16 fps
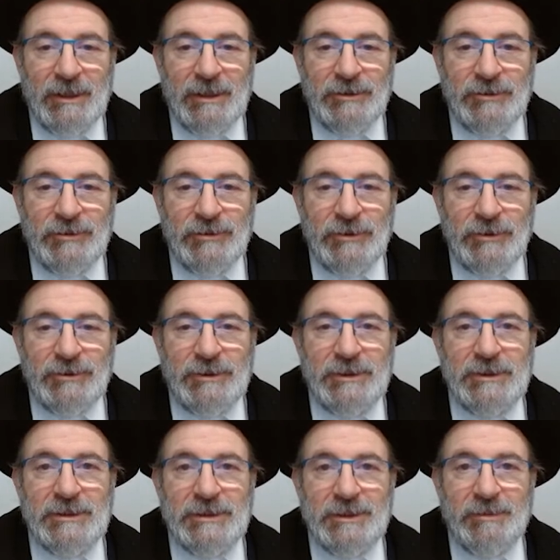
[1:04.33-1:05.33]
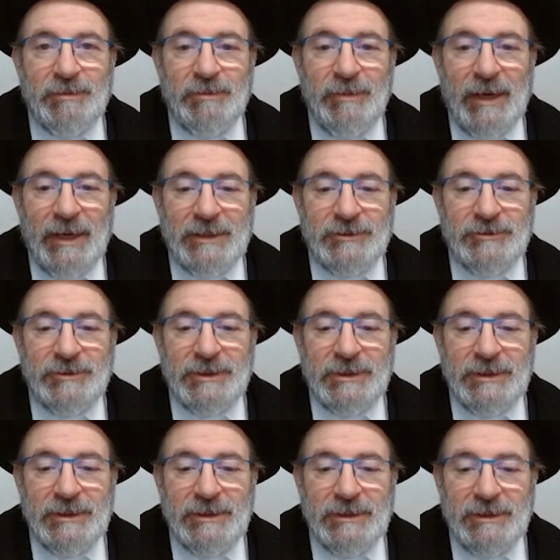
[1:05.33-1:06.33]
to notice a battery